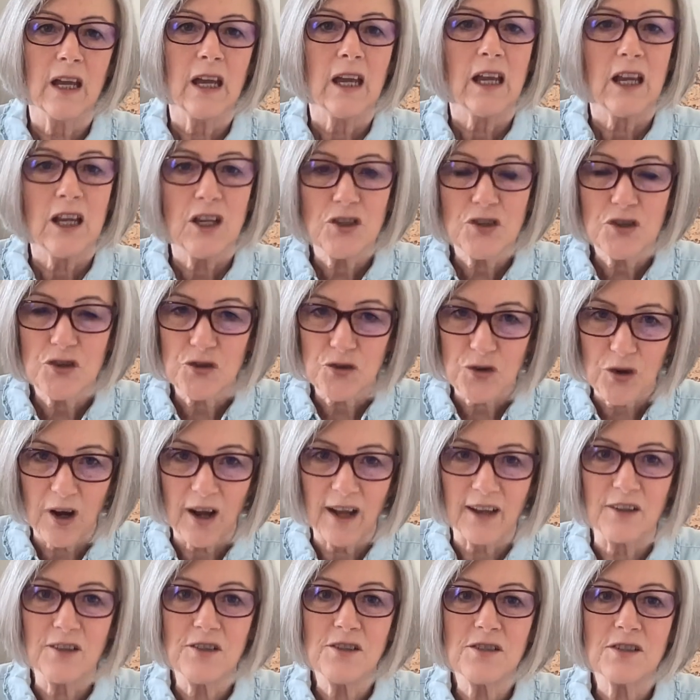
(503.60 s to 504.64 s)
His
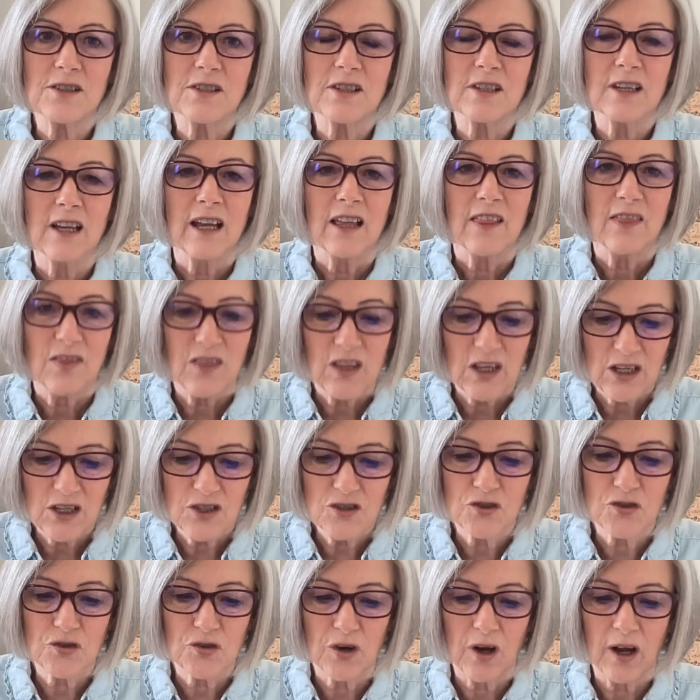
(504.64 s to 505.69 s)
trials, these
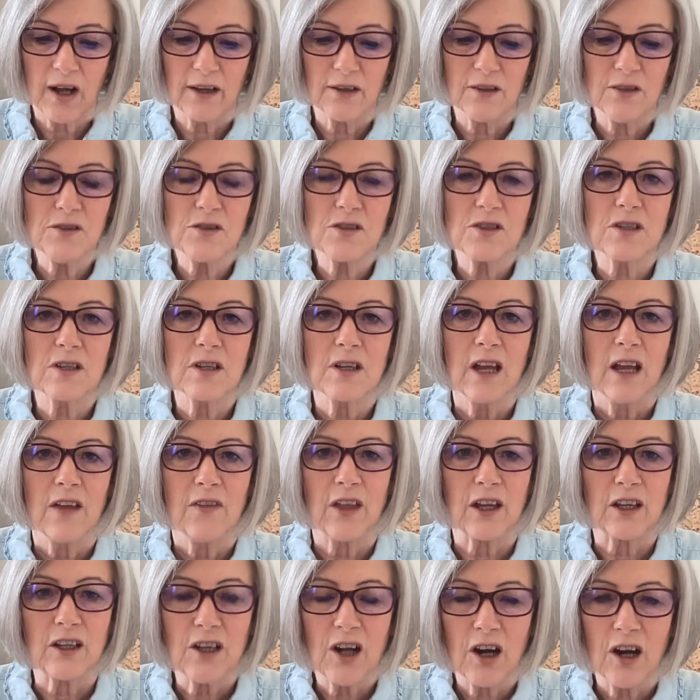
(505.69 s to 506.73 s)
trials
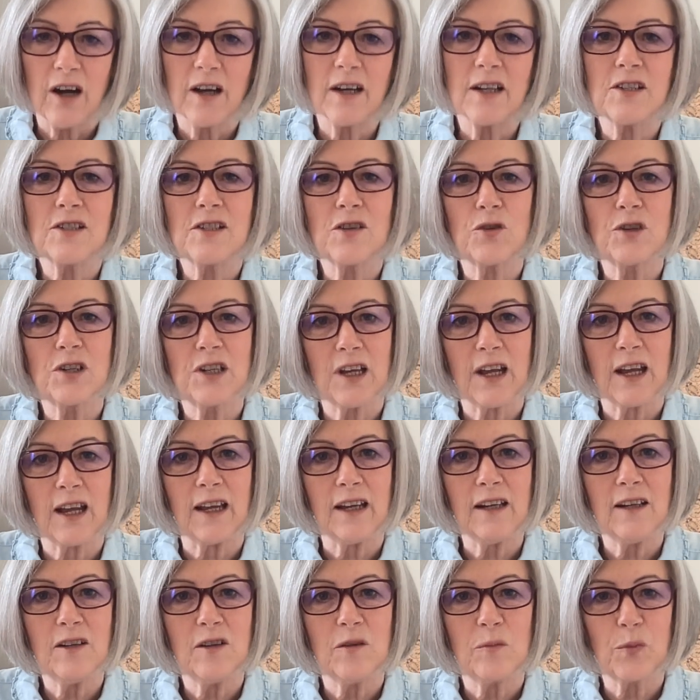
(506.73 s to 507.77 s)
that God has
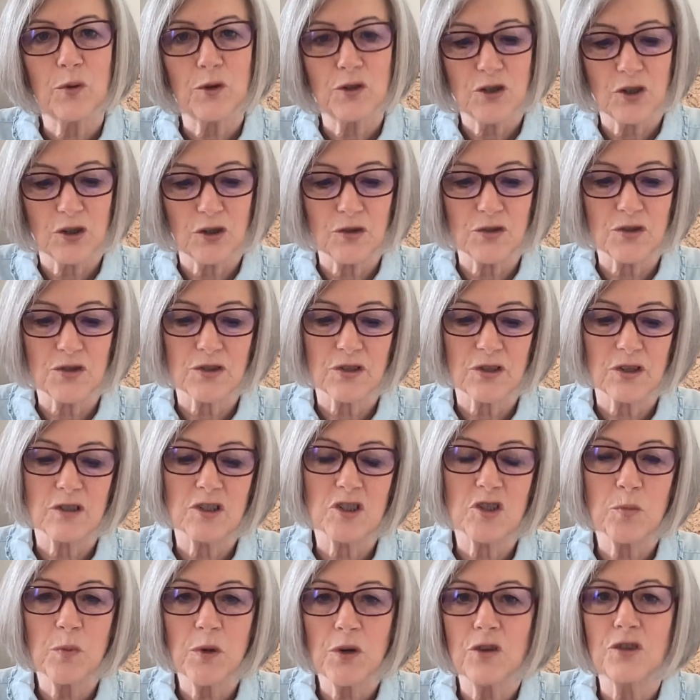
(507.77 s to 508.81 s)
ordained, produce
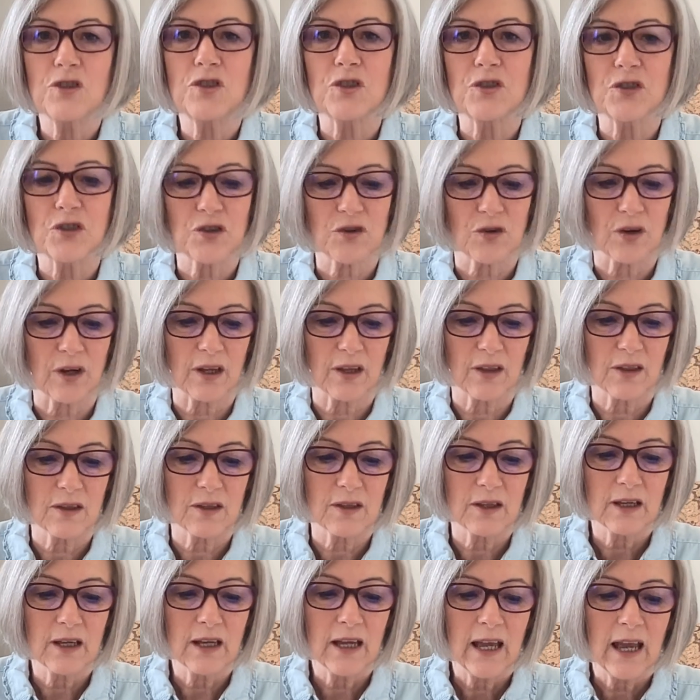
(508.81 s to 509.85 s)
spiritual strength.
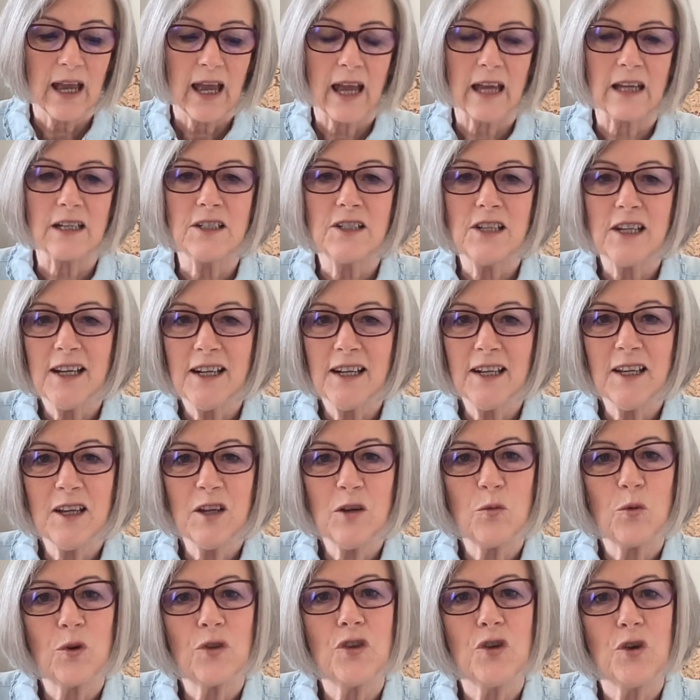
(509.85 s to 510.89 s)
And dealing
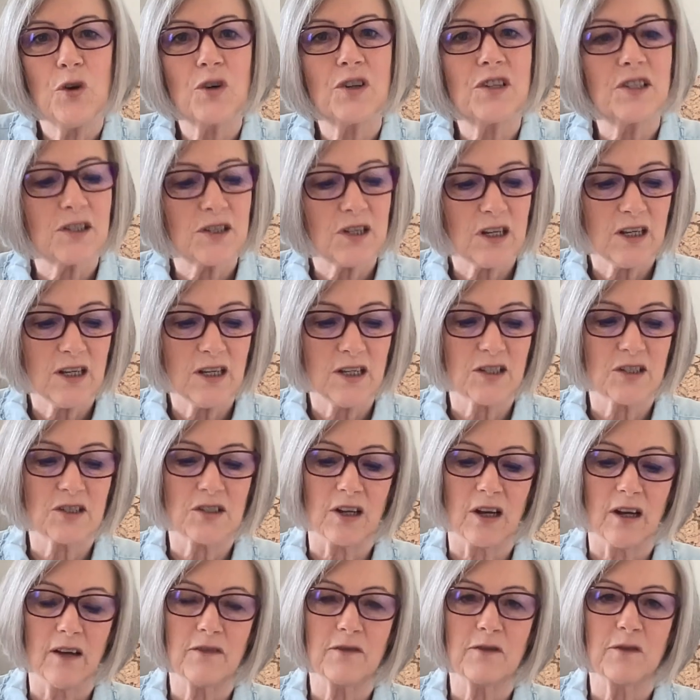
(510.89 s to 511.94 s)
with your stinky
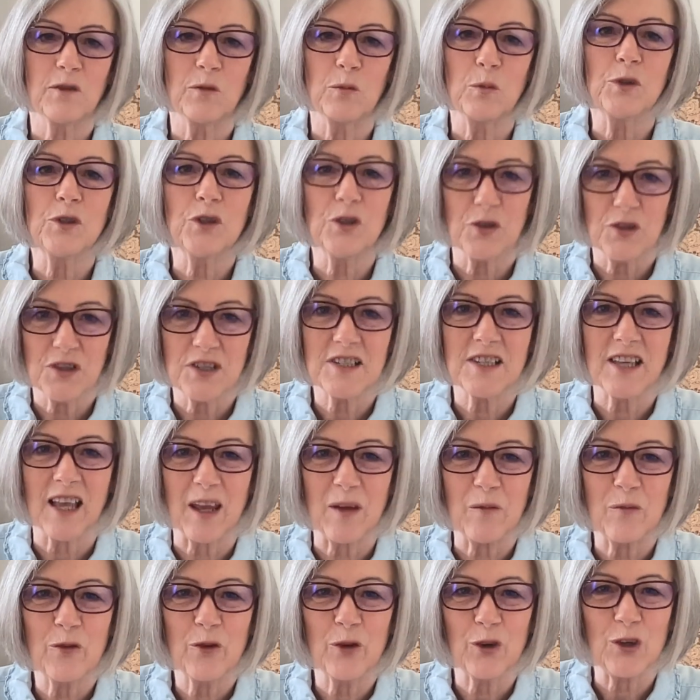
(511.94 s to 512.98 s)
stuff will do the
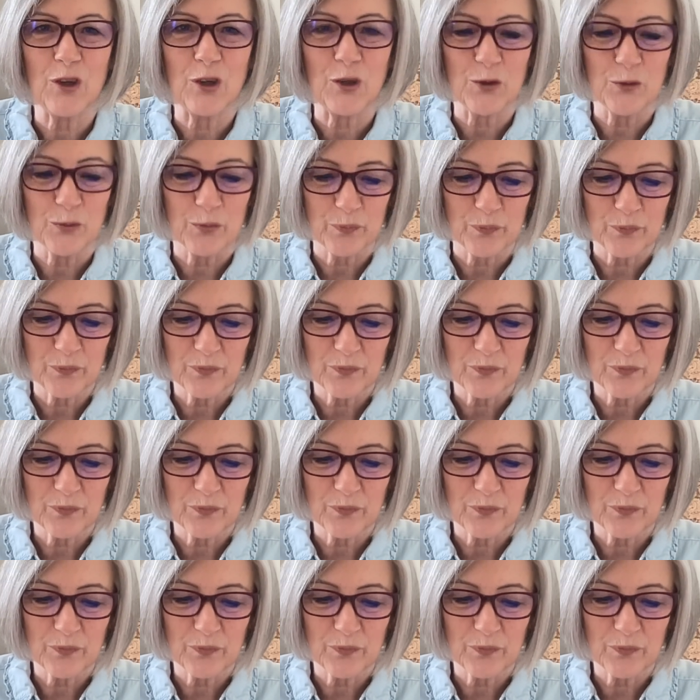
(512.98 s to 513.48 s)
same for you.